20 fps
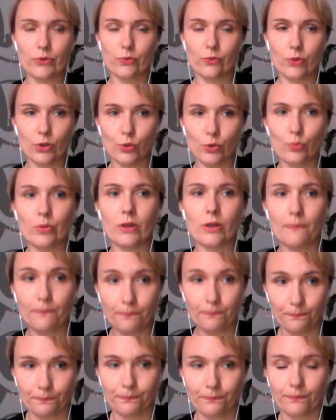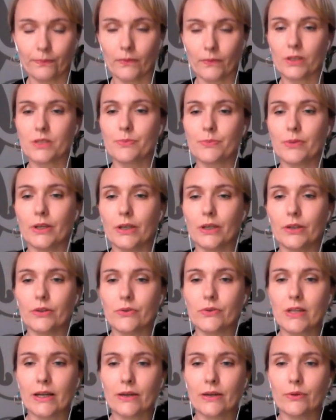will be speaking
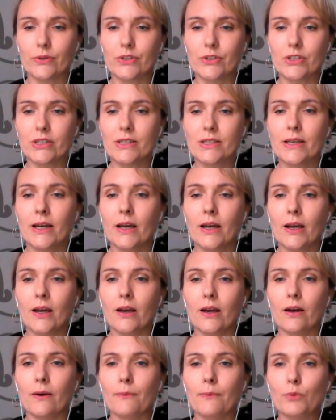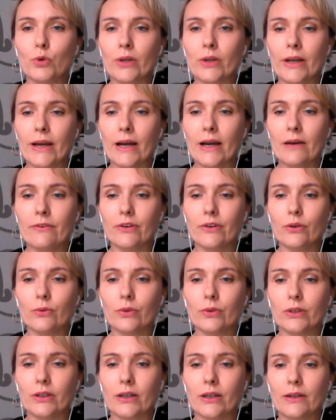those languages. What I have here,
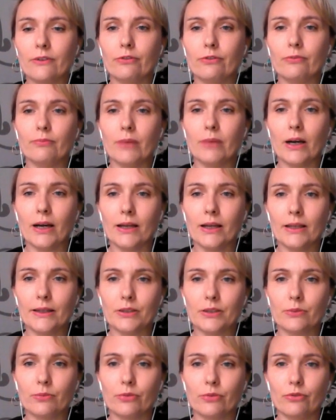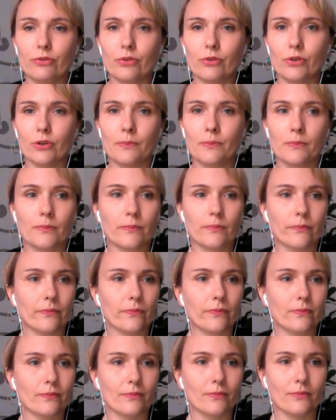what I have highlighted before
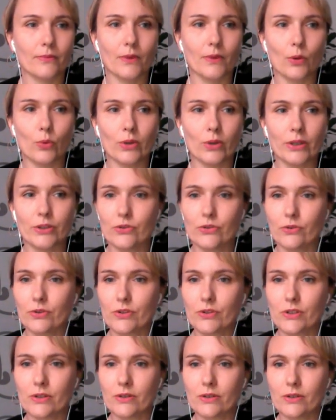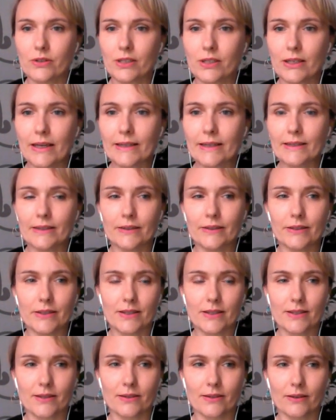when I selected
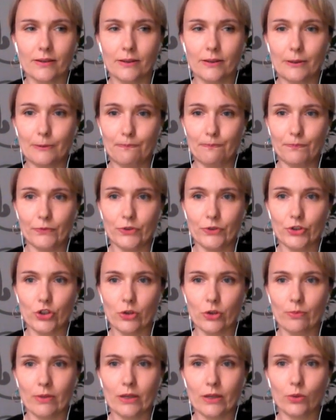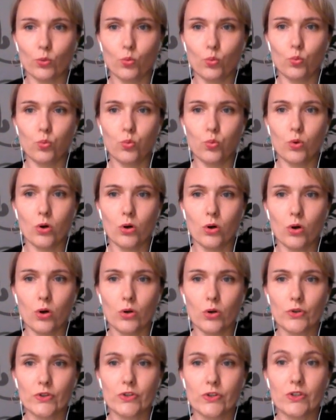this job ad,
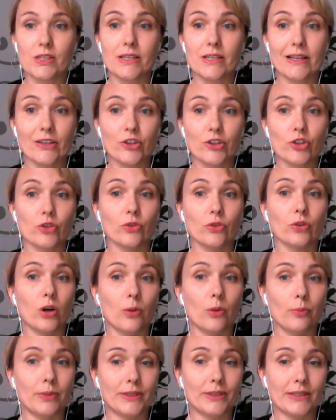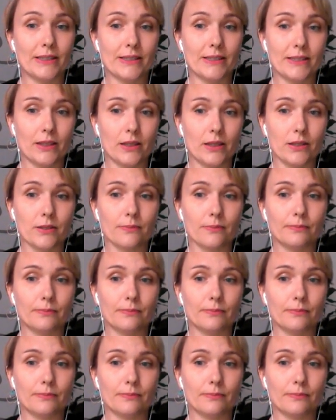was the section on competencies.